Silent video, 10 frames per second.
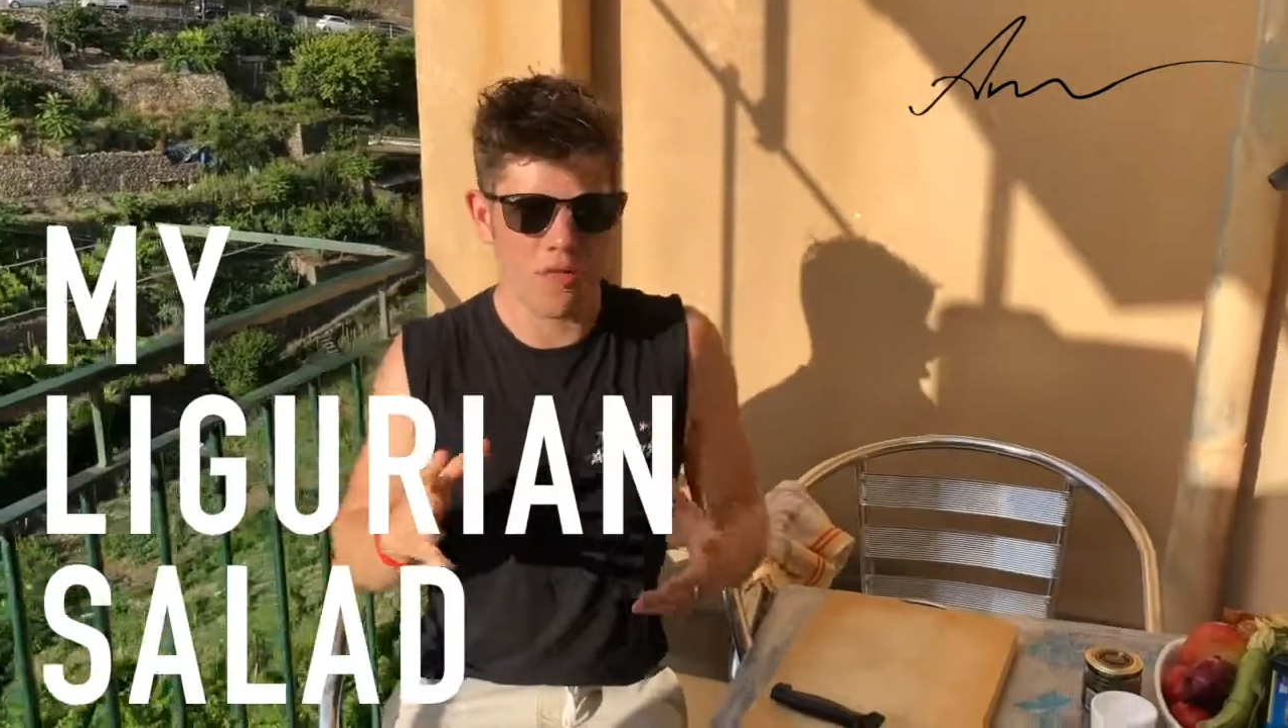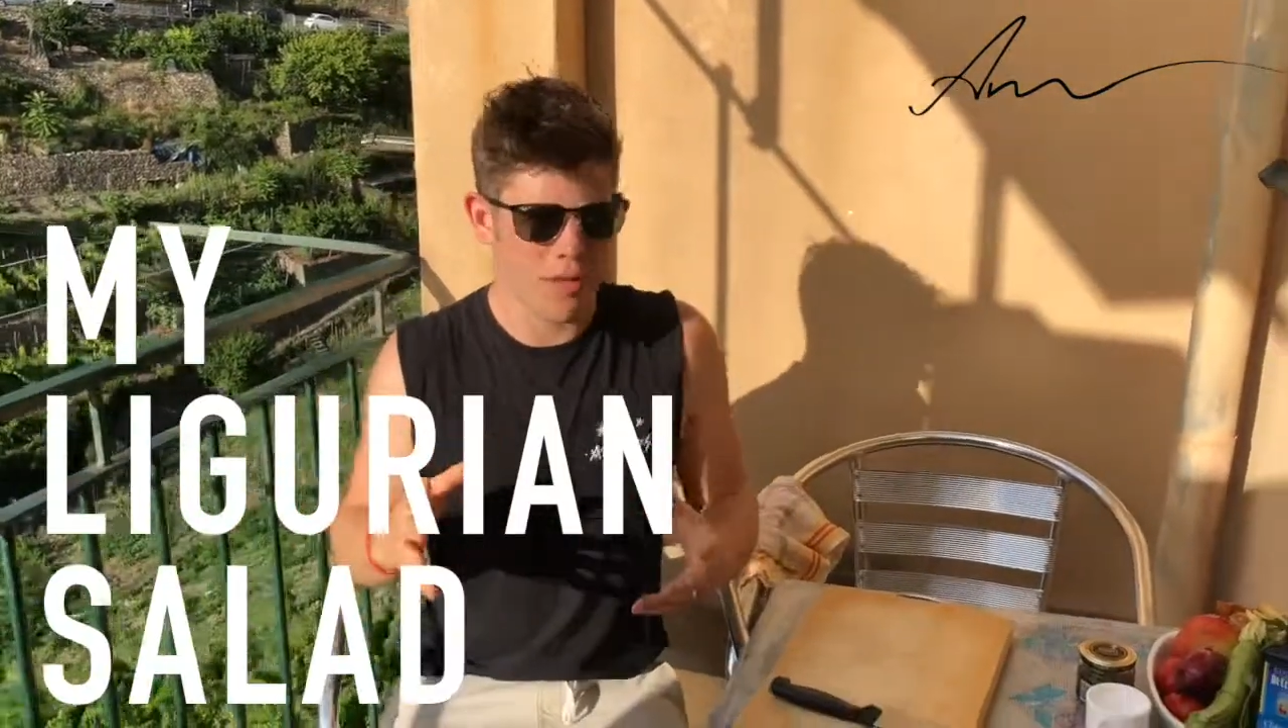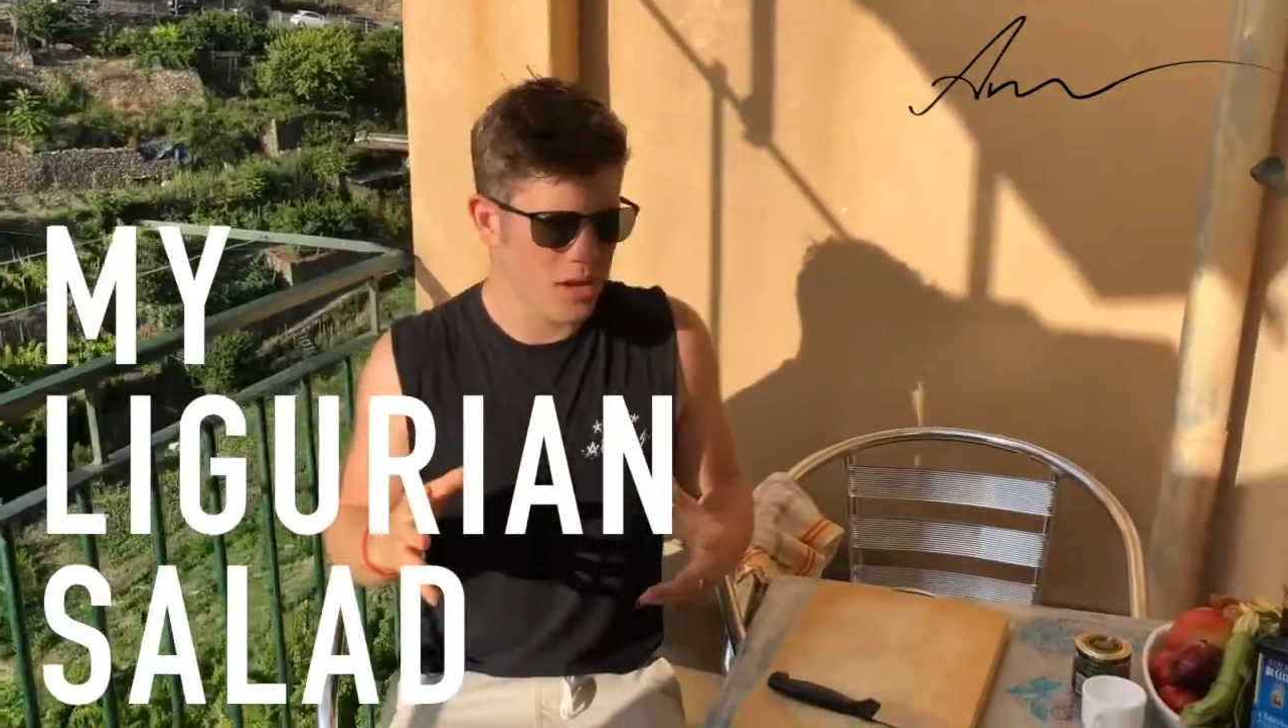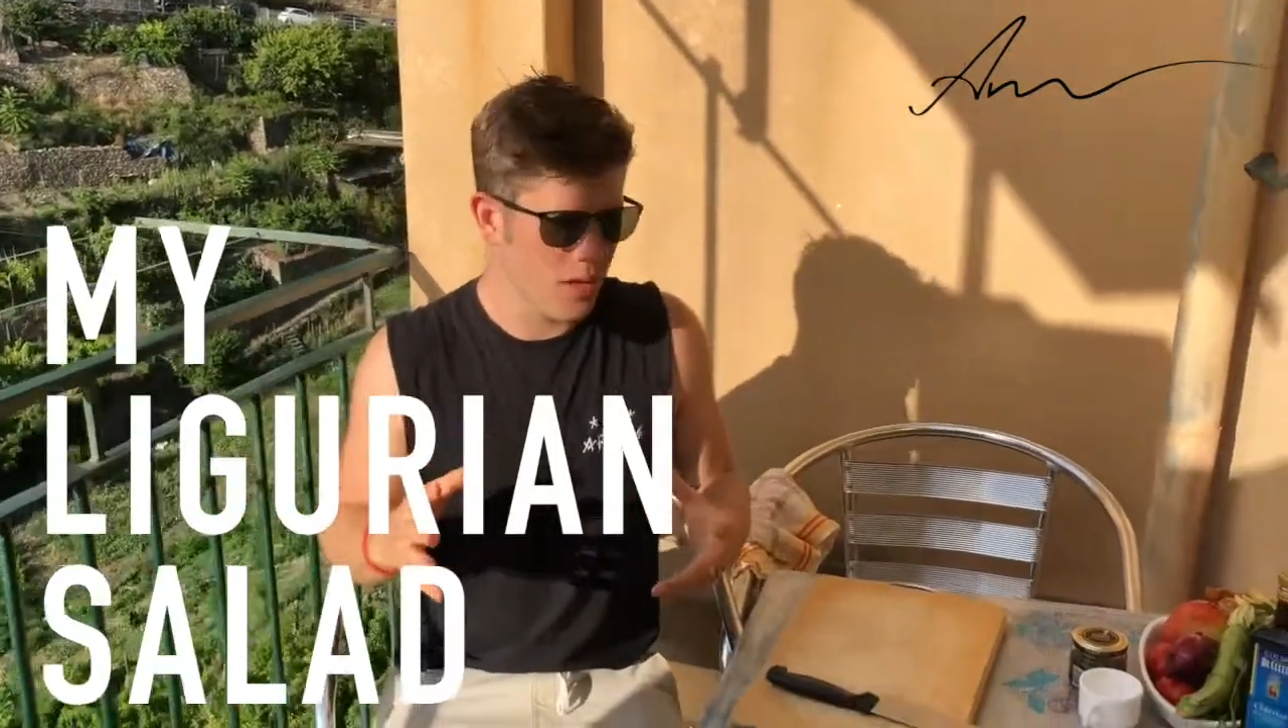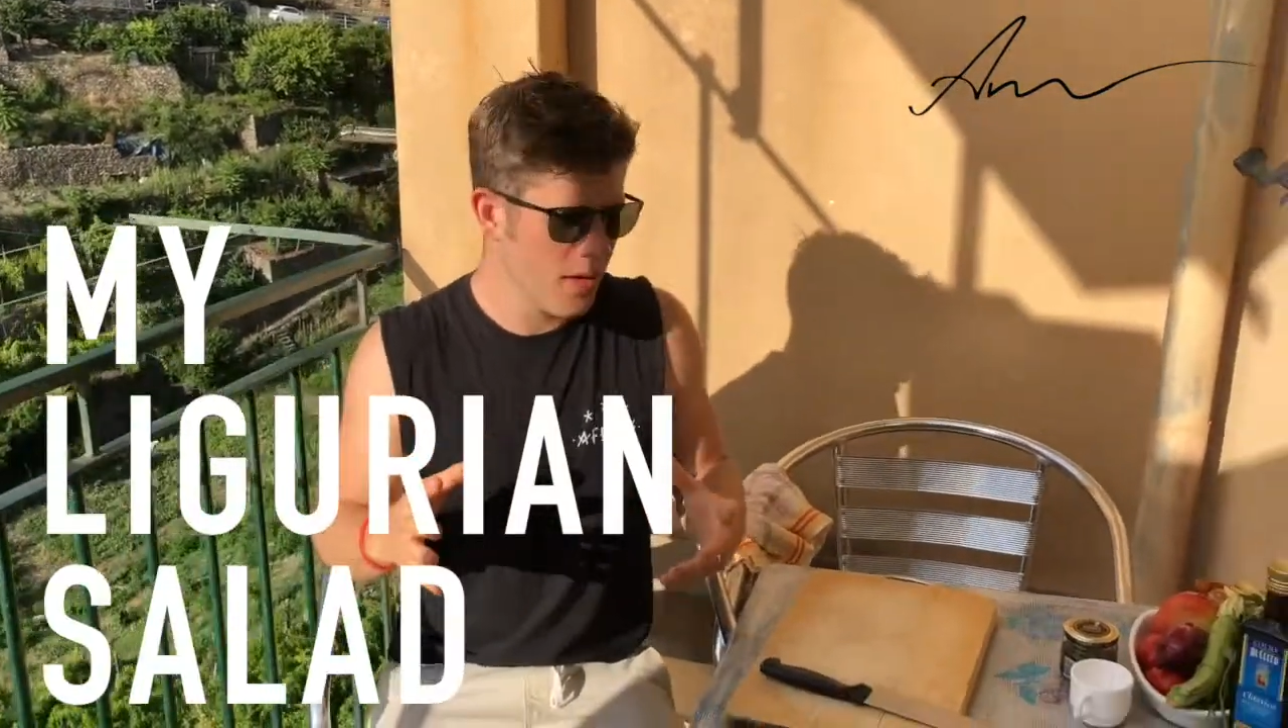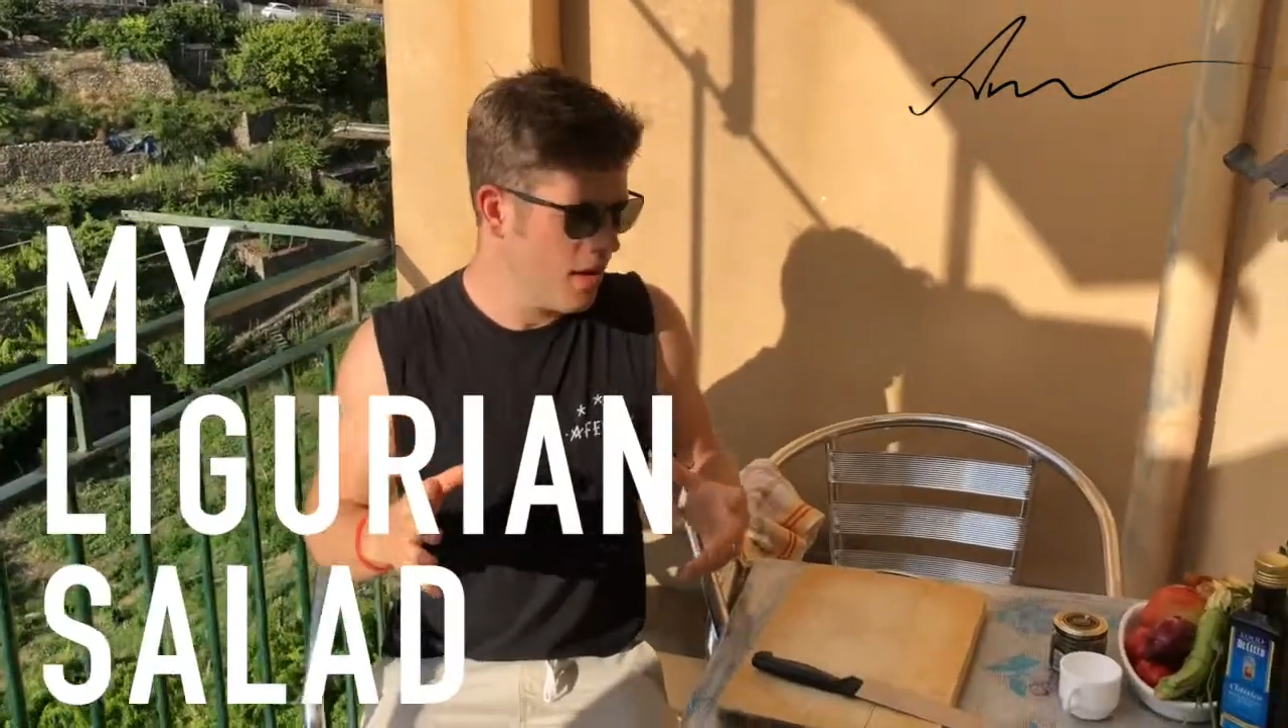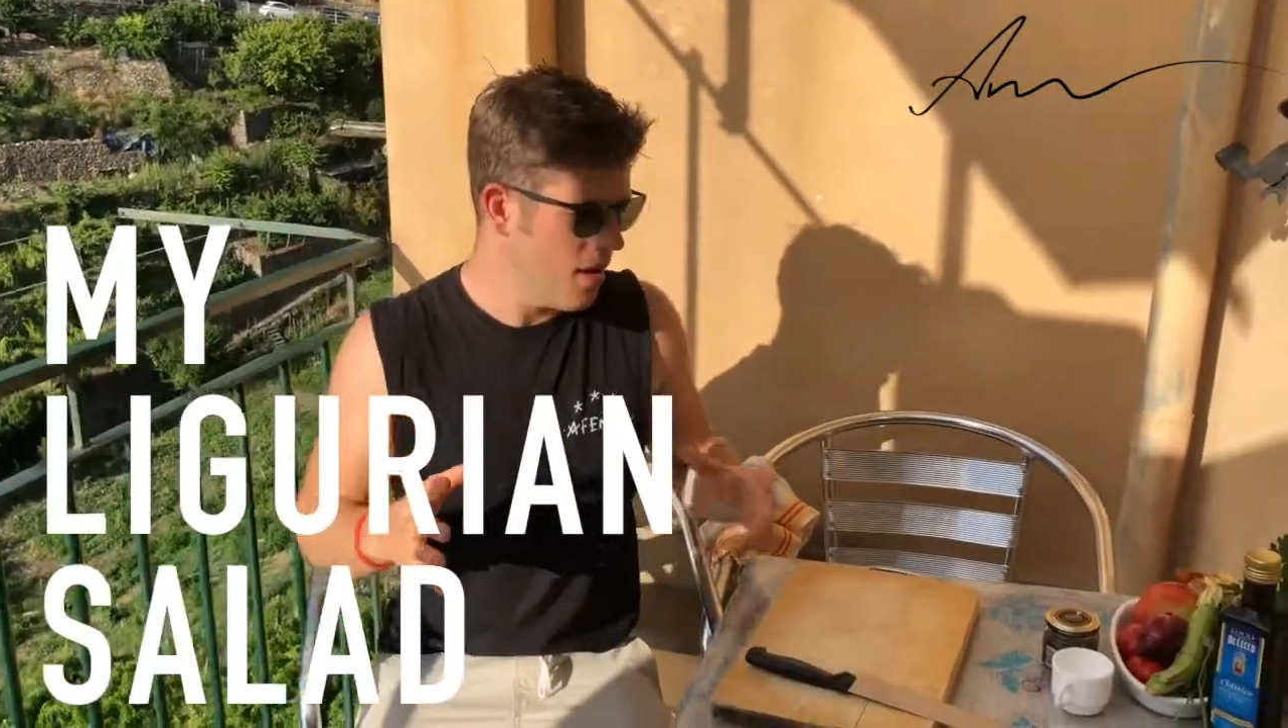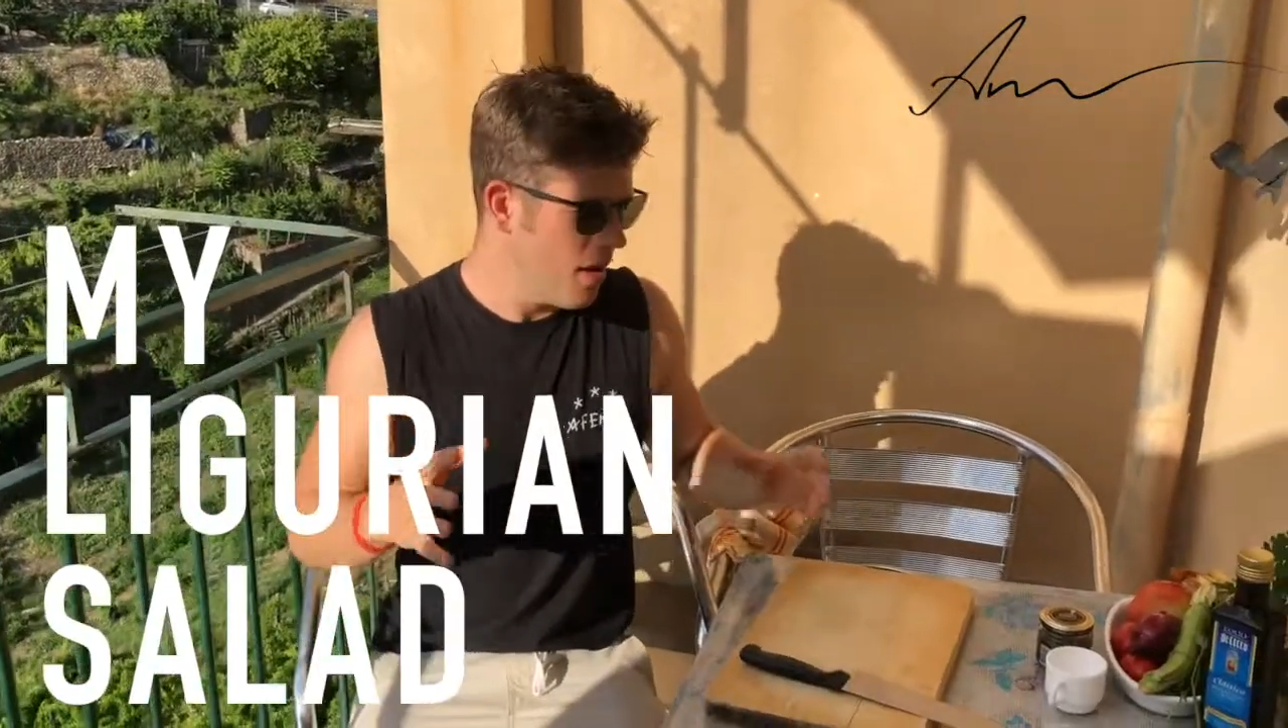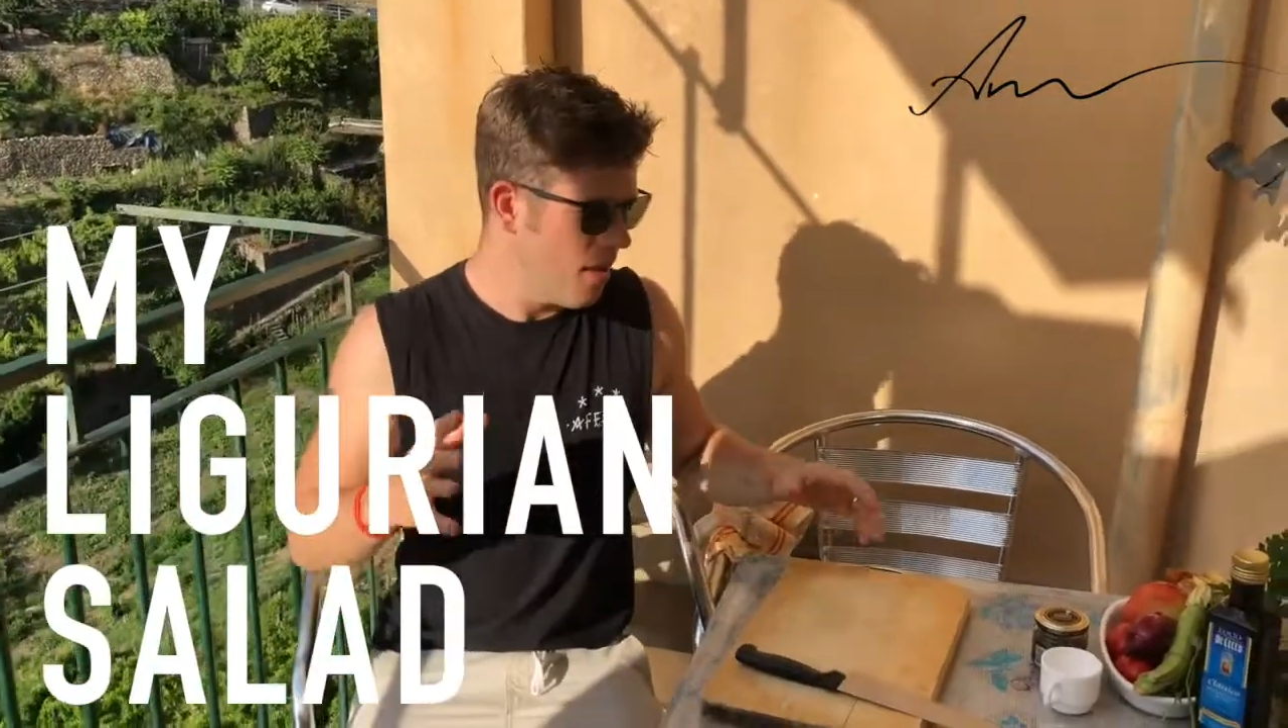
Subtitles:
I've been doing.